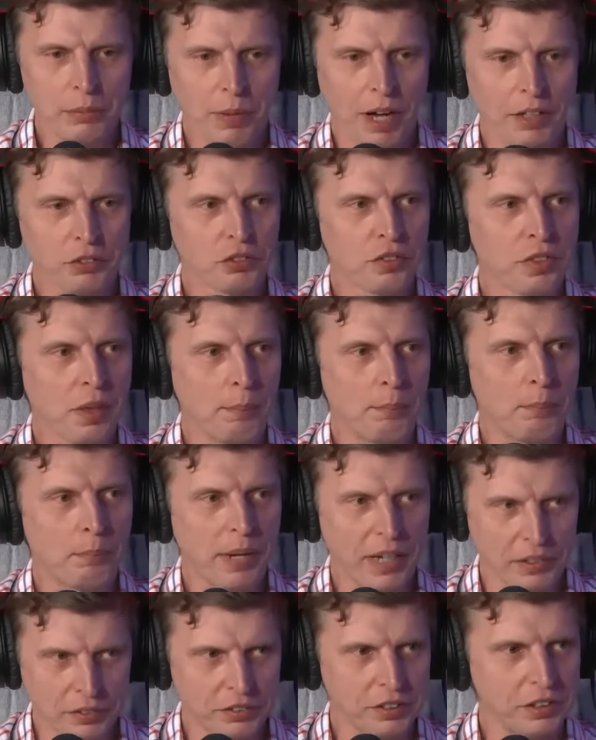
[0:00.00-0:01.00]
much the
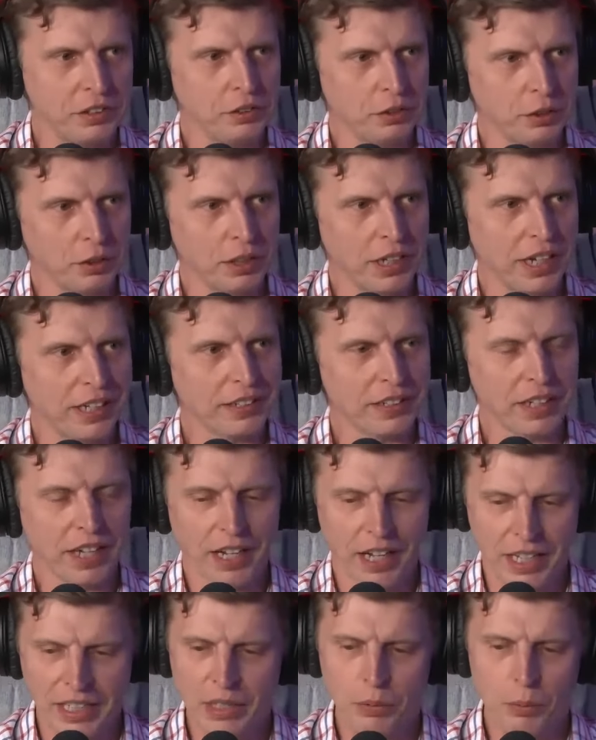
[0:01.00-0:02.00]
best that you can get
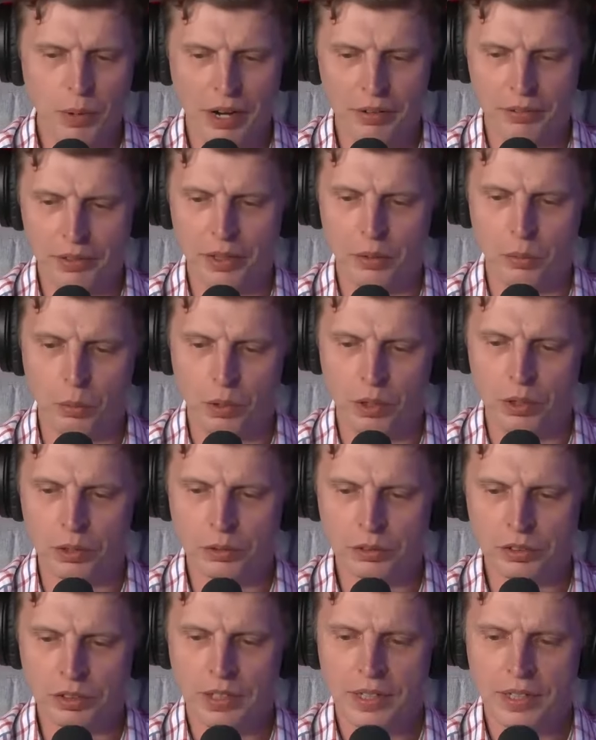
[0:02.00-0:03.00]
anywhere in the world.